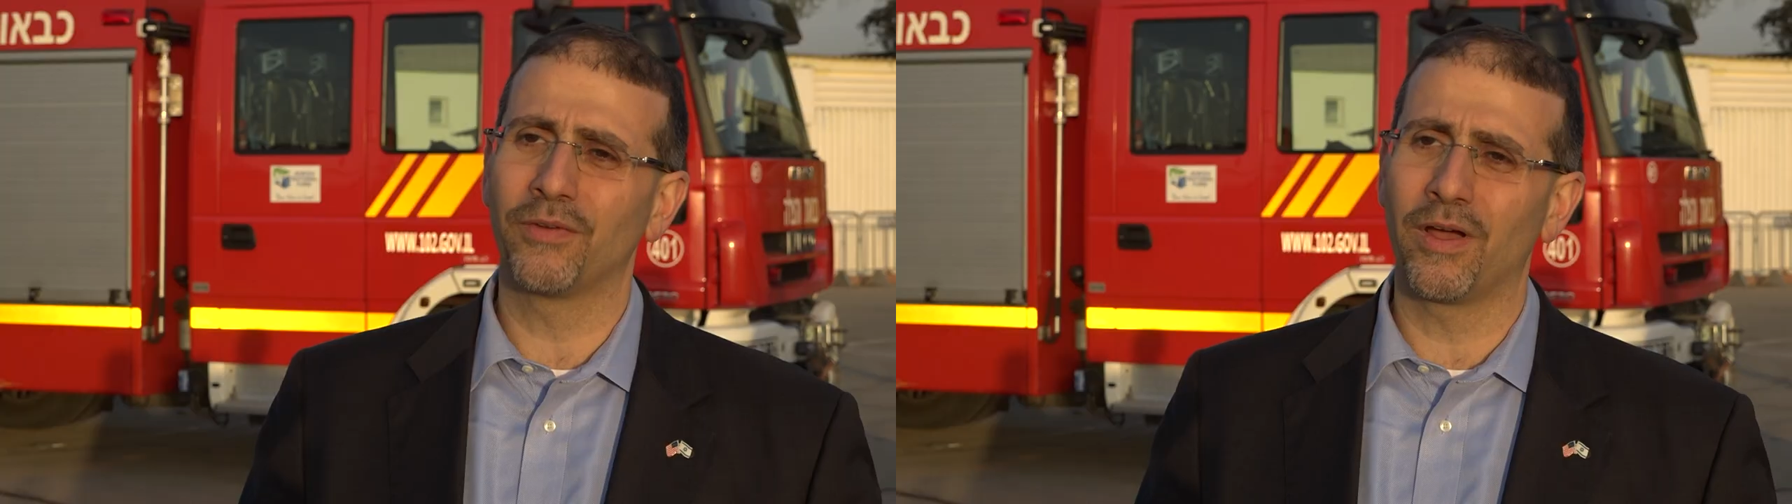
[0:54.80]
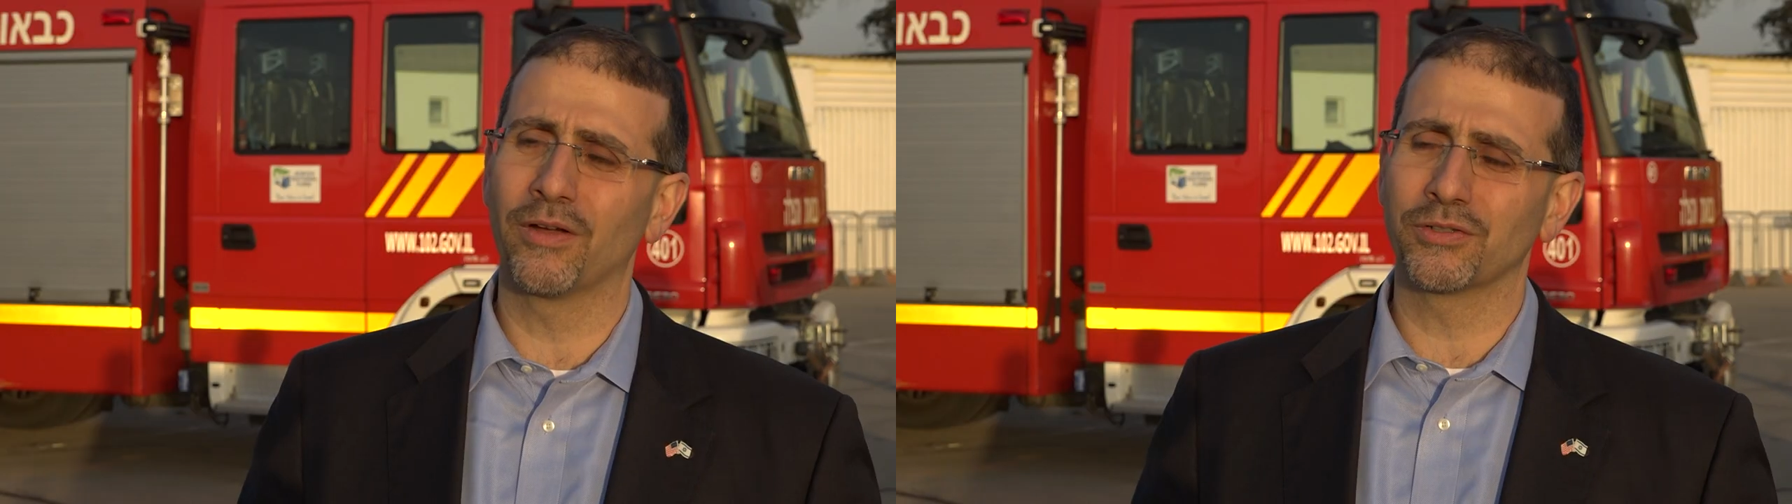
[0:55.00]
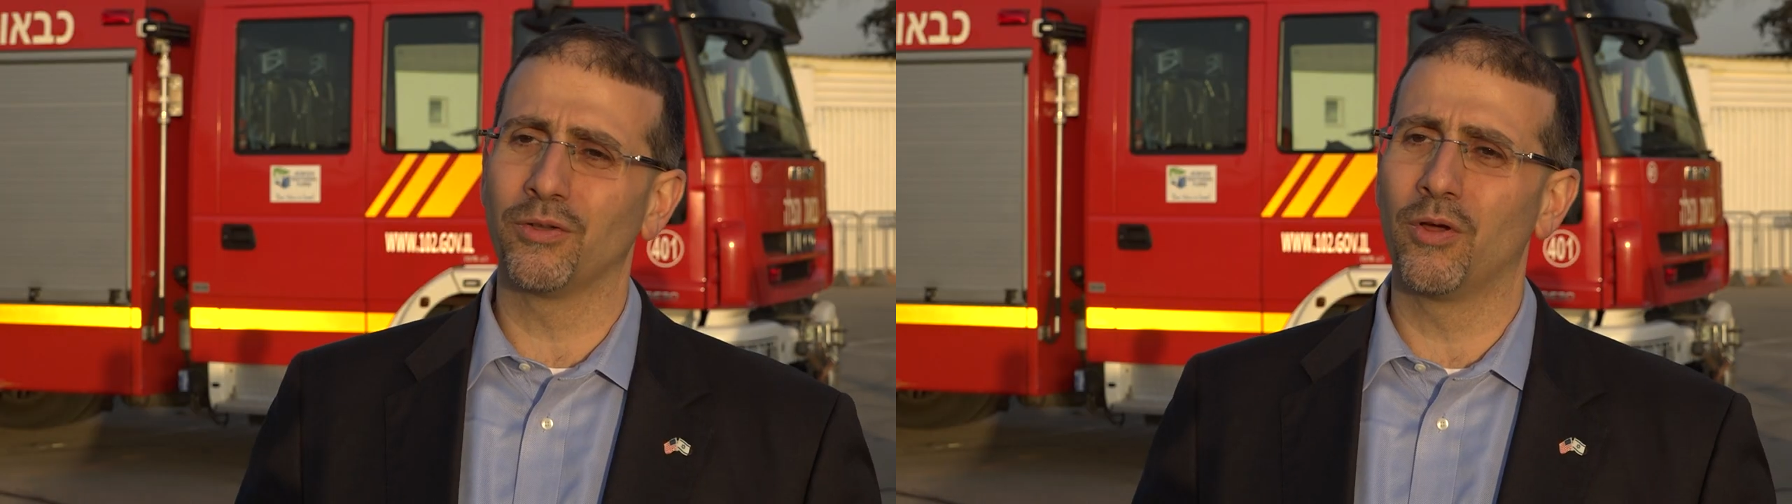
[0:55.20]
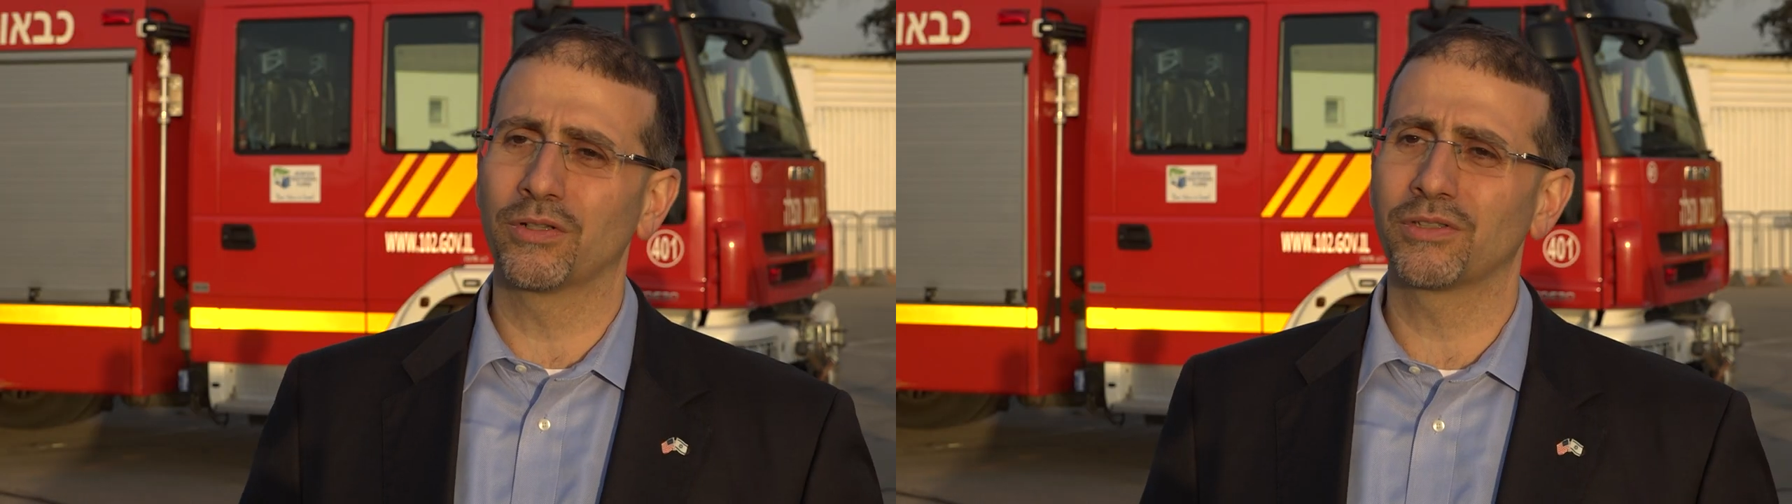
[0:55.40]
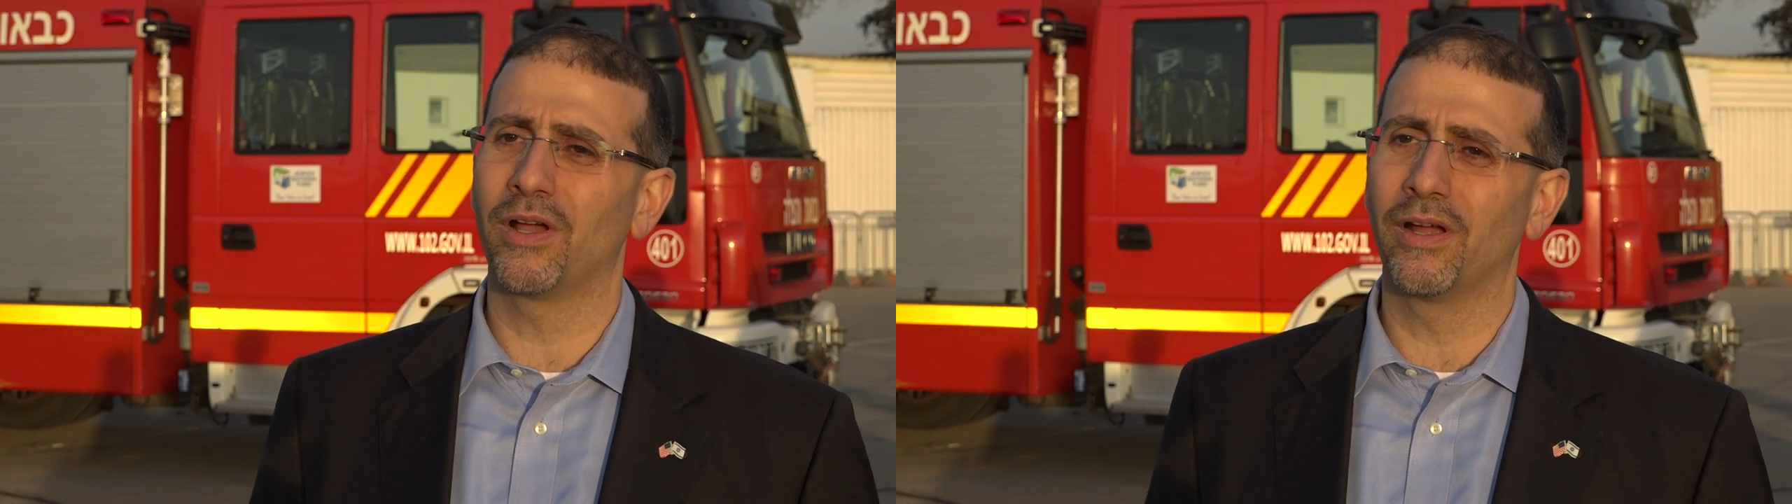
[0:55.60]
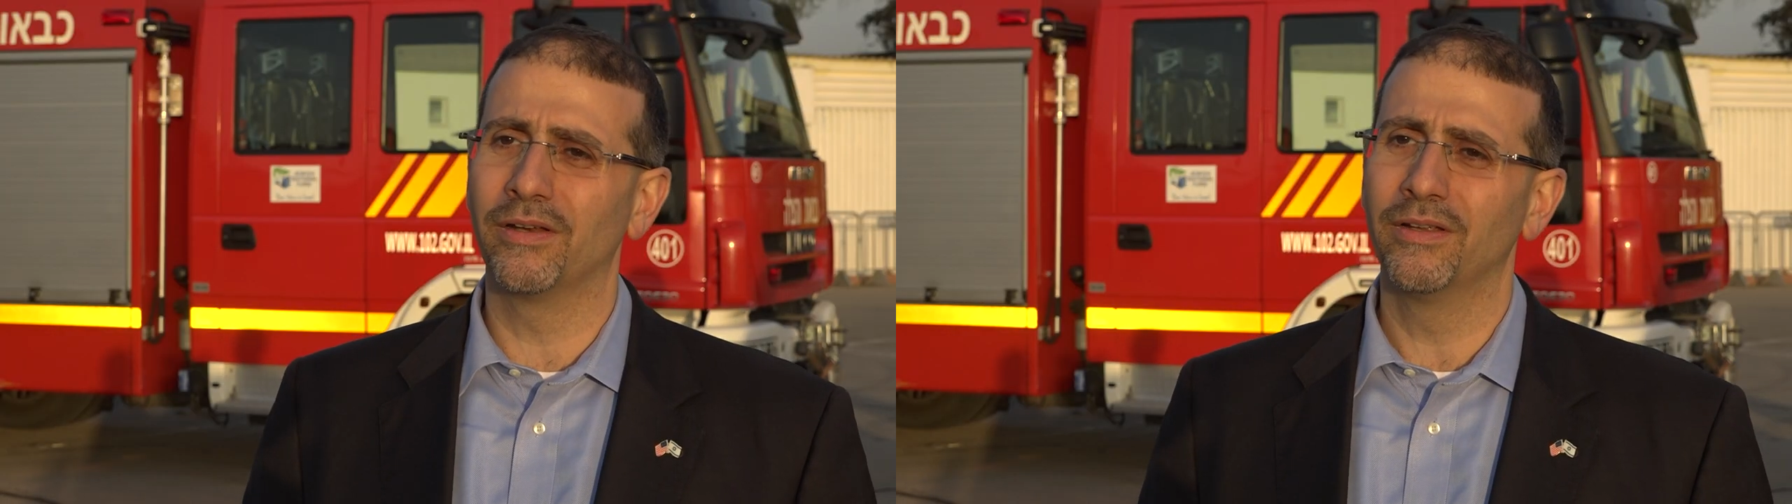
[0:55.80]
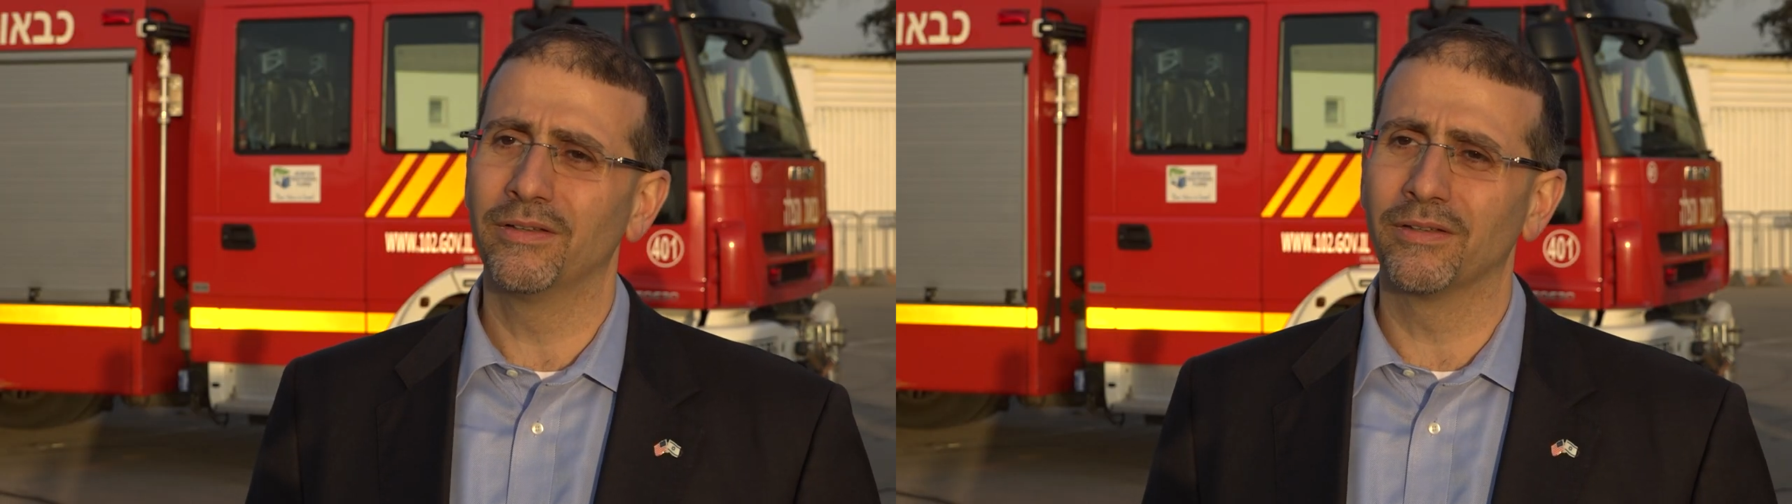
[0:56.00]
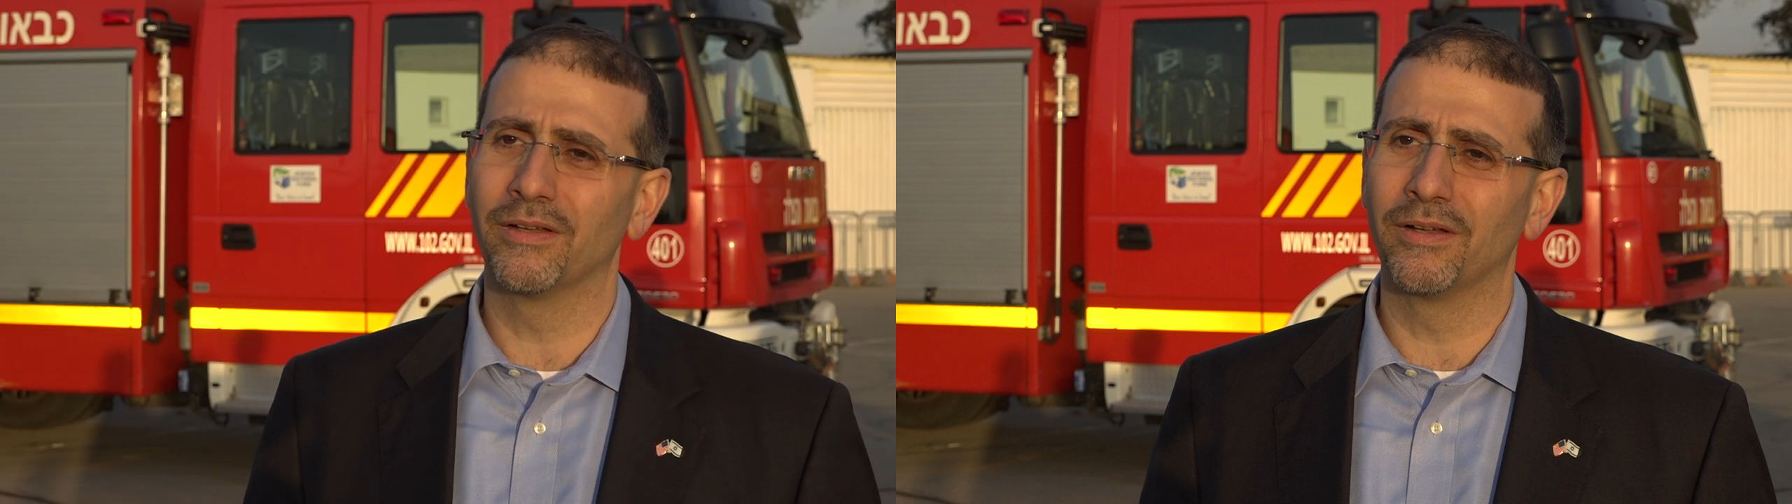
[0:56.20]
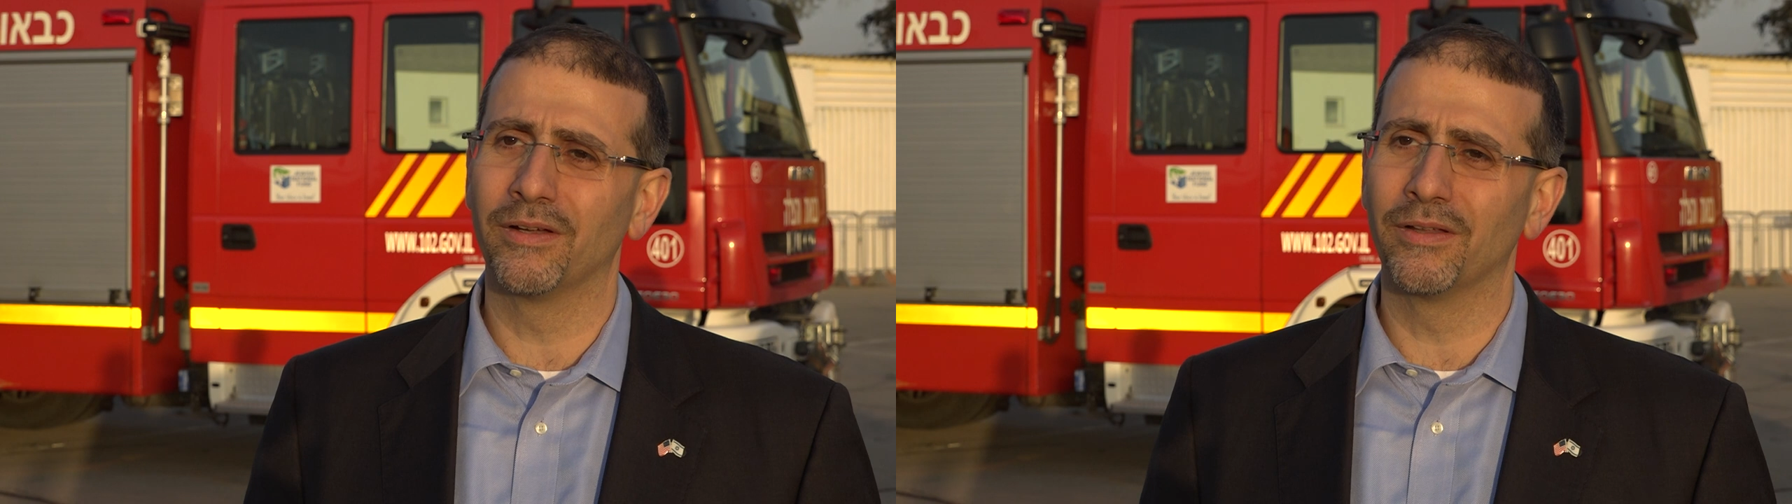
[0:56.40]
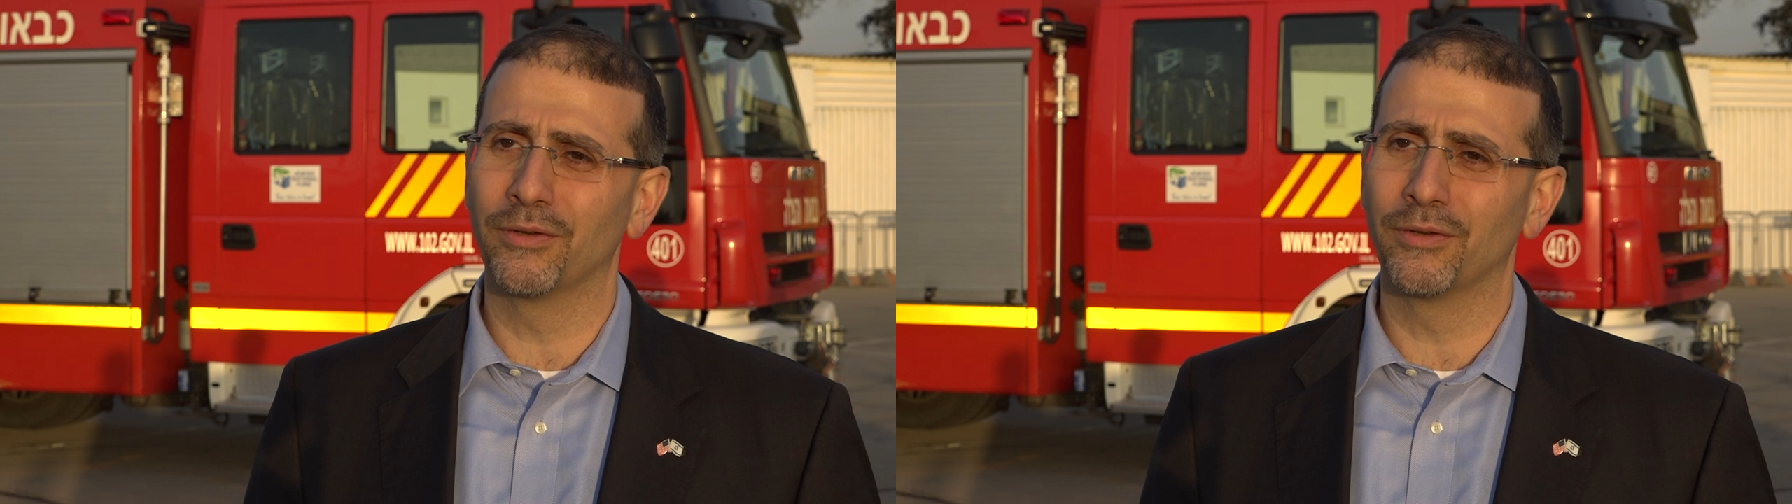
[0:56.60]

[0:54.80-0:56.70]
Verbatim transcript: fires alongside uh,